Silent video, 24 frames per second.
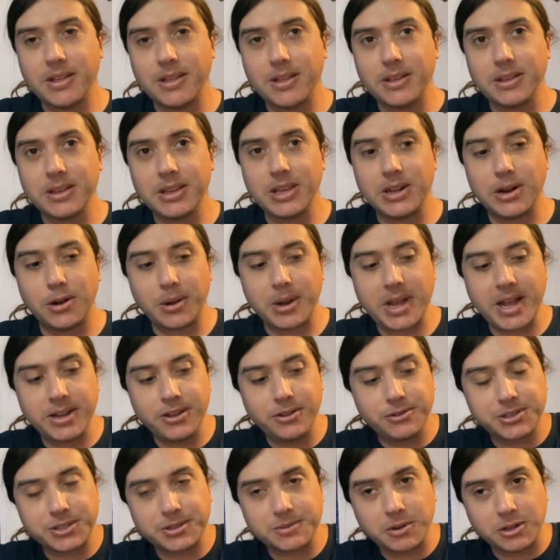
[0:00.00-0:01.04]
you know, and you
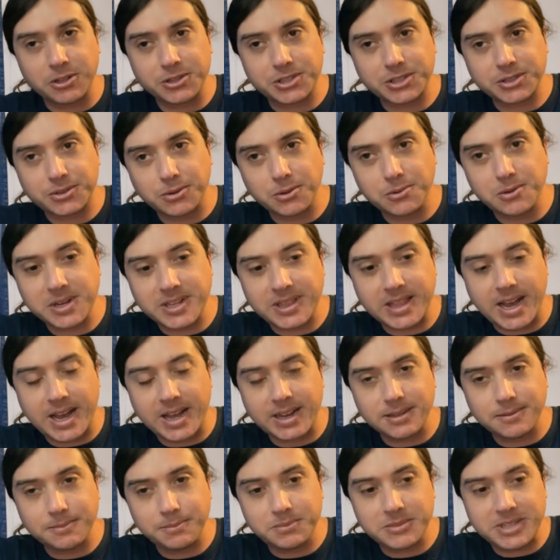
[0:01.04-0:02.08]
are screwing that
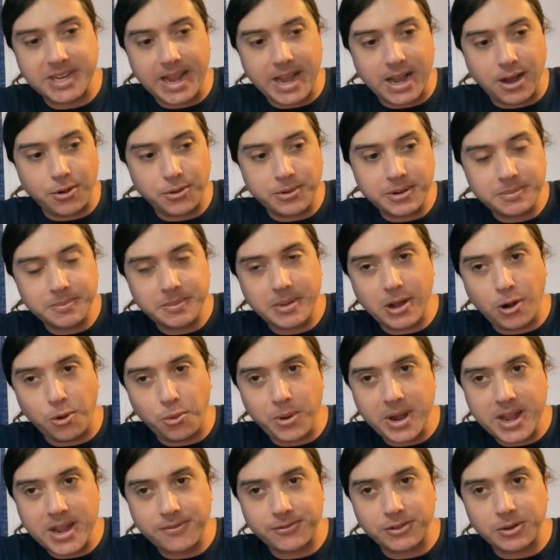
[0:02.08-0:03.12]
down
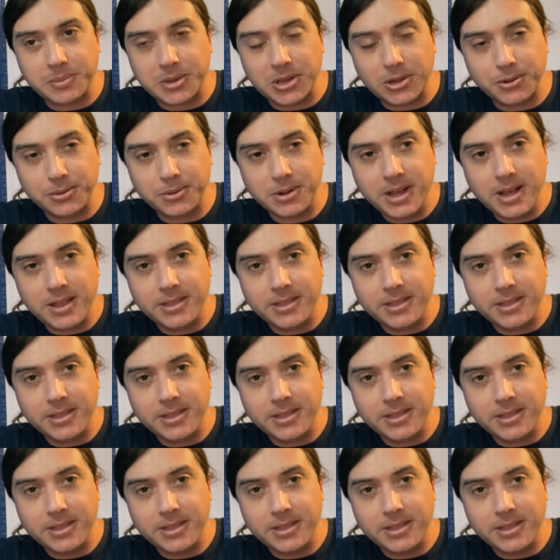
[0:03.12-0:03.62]
away from you,